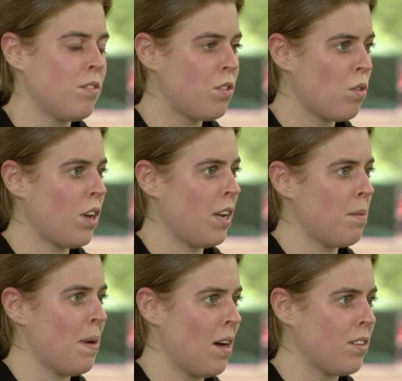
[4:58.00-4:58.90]
talking
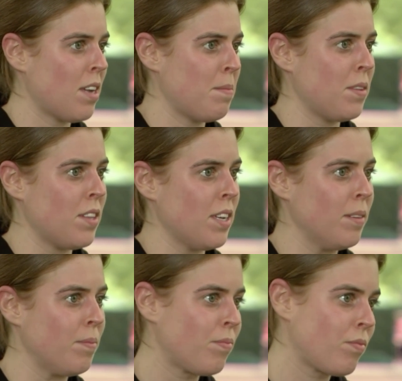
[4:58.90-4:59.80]
about some of
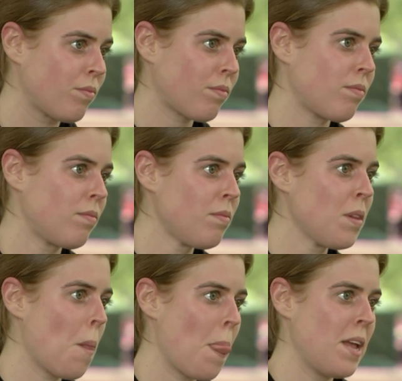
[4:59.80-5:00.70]
the
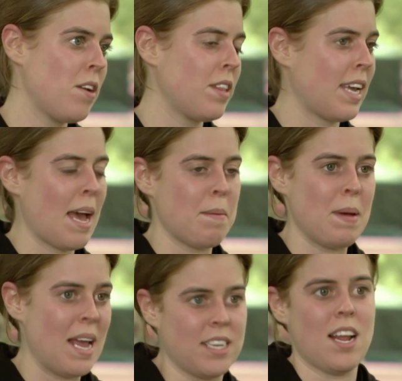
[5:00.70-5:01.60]
the
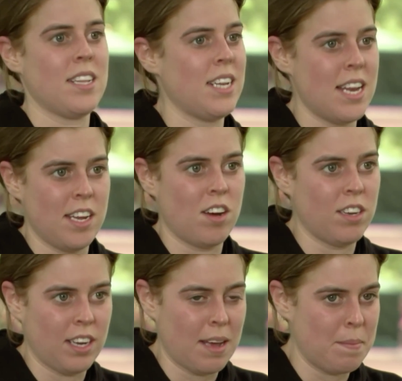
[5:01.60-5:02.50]
campaigns like the Lady
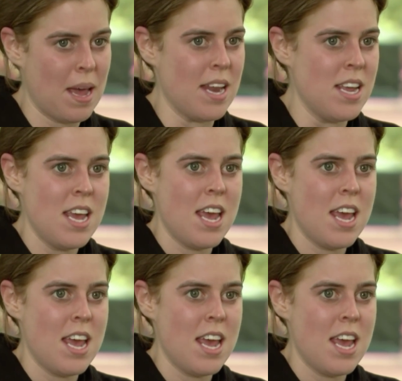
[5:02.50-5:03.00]
Garden campaign,